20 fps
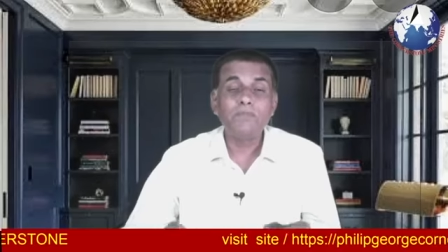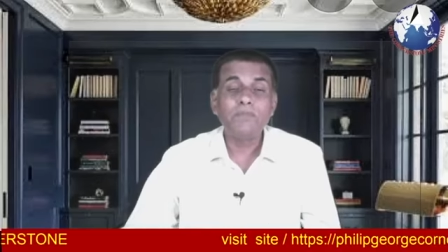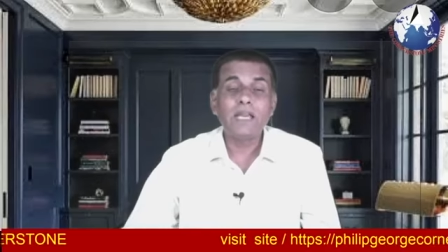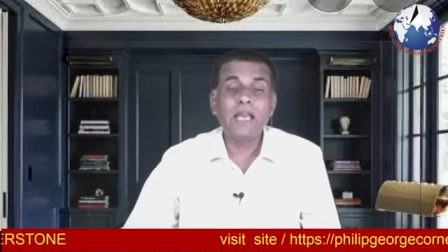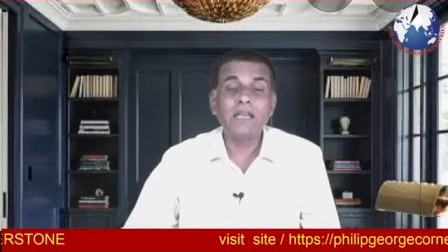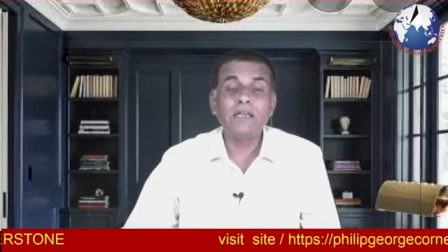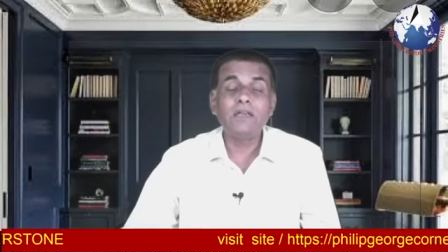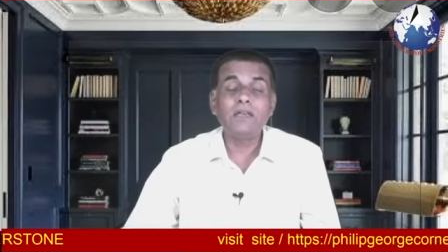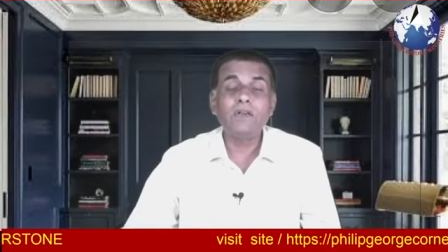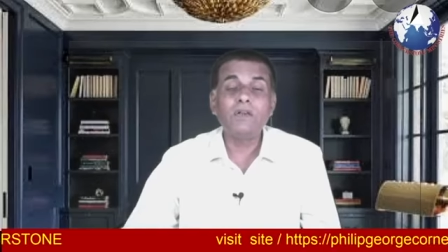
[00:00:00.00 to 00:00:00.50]

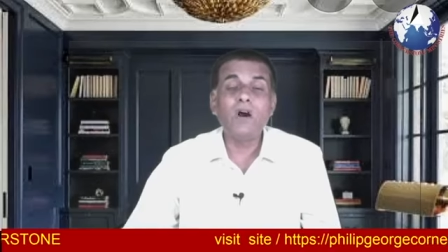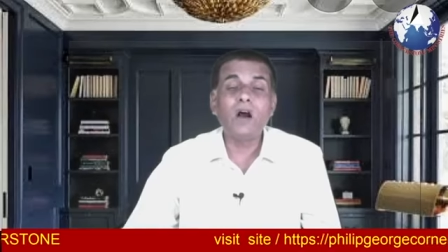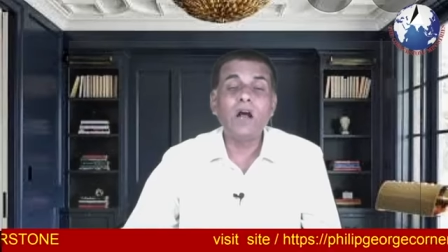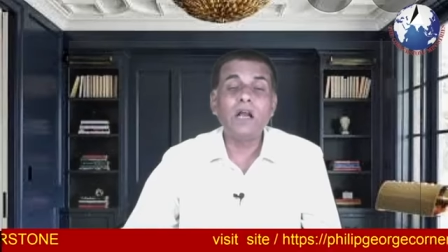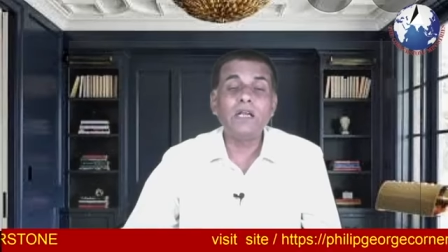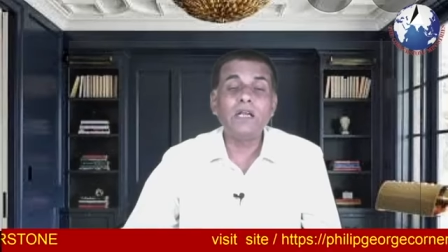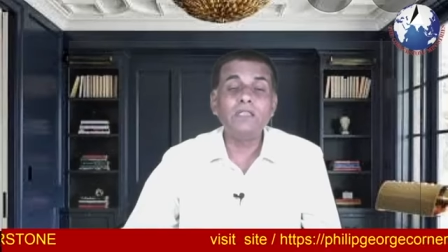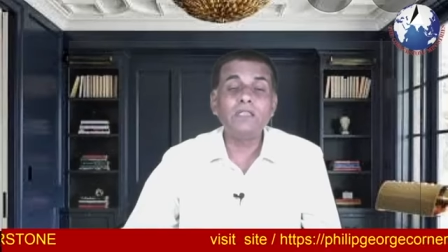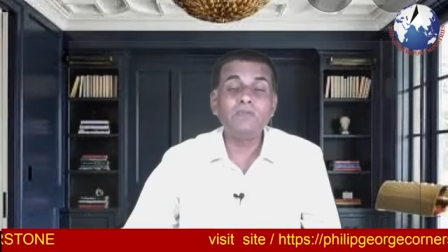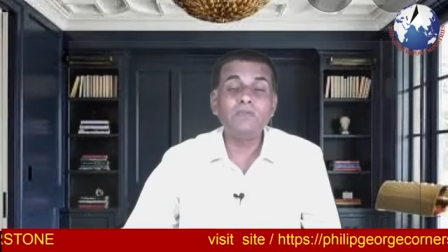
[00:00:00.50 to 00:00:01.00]
that
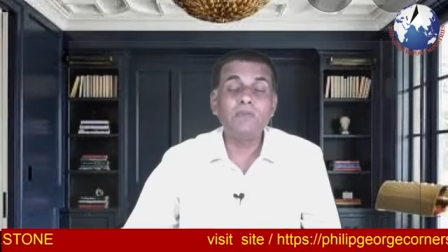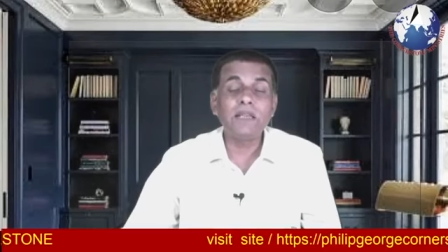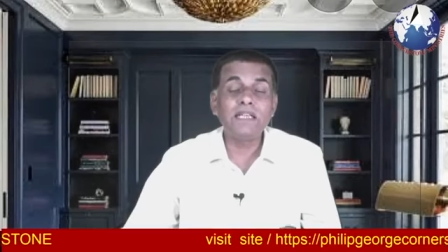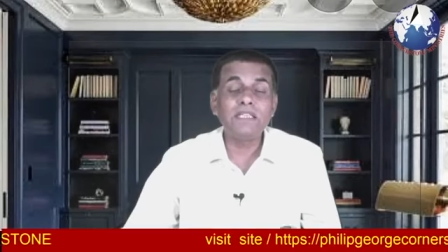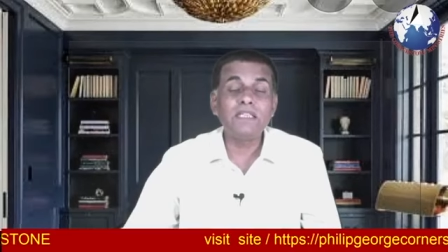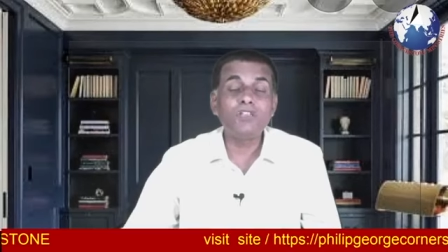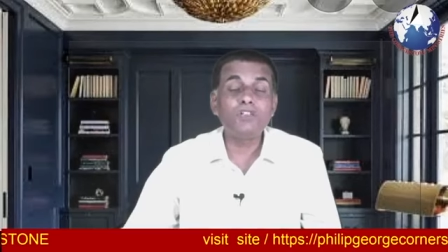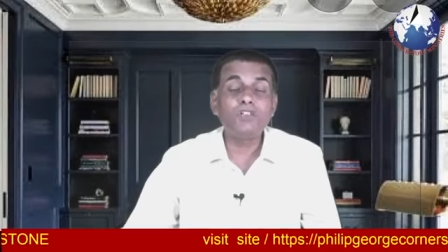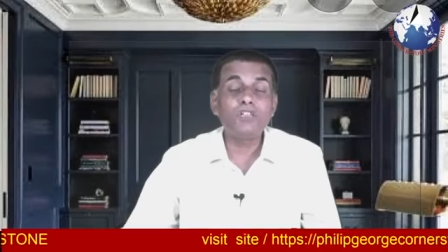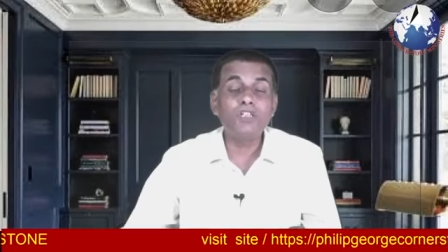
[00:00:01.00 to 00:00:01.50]
god is
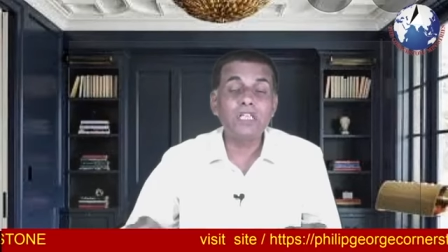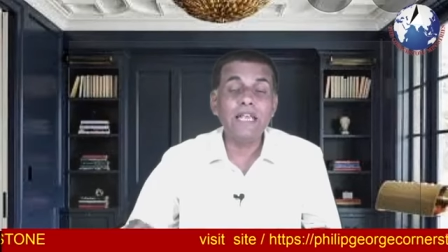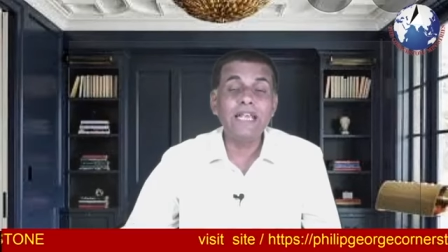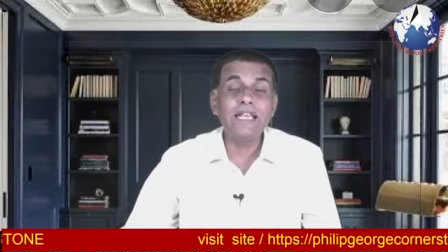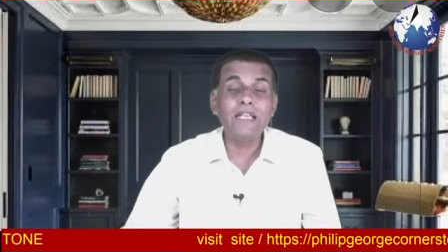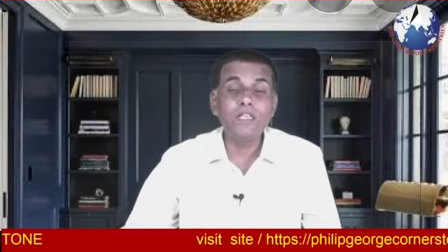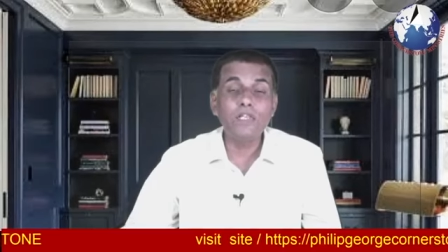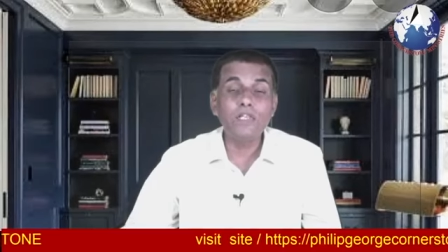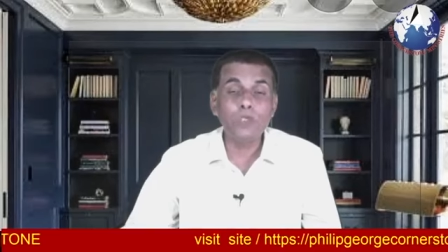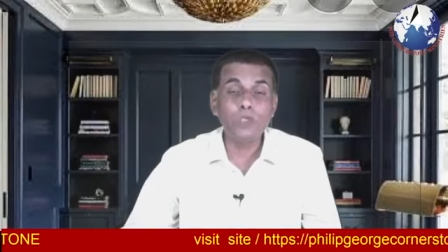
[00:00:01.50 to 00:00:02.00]
when the
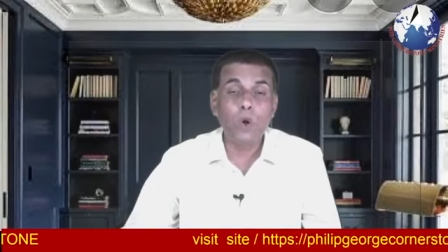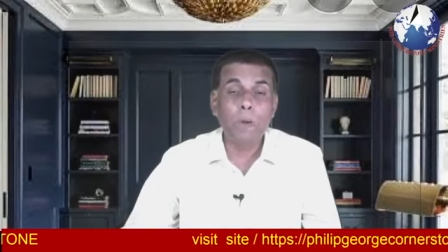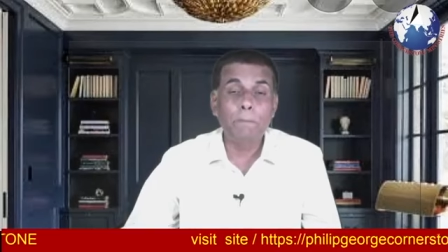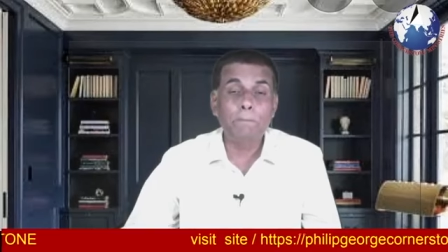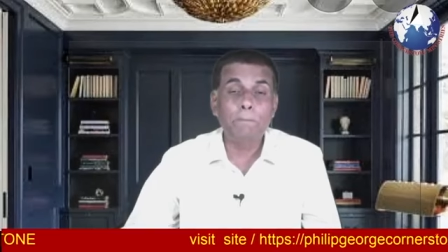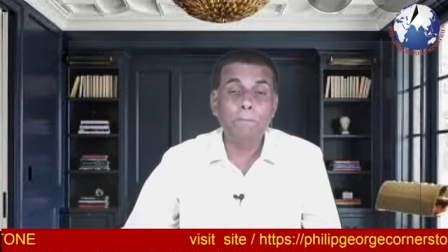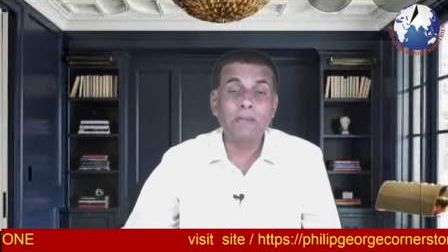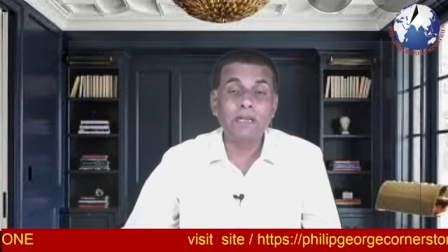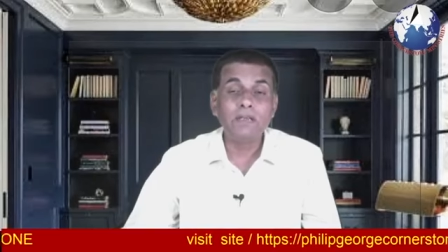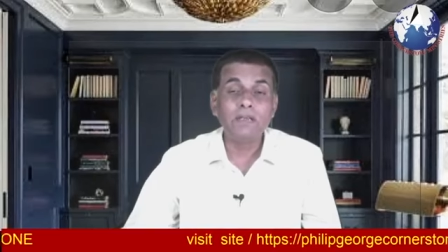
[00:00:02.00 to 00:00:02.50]
sea is
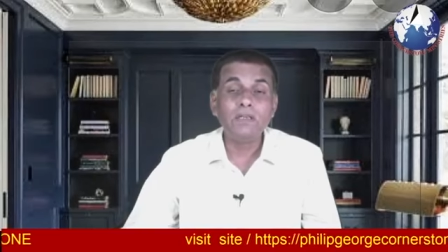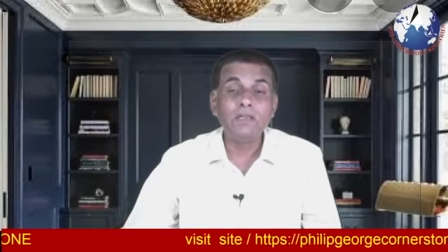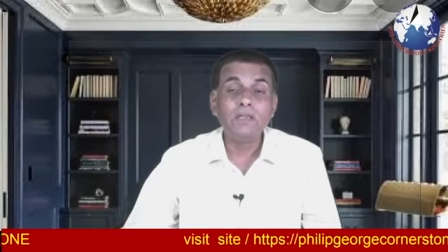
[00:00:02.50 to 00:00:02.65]
open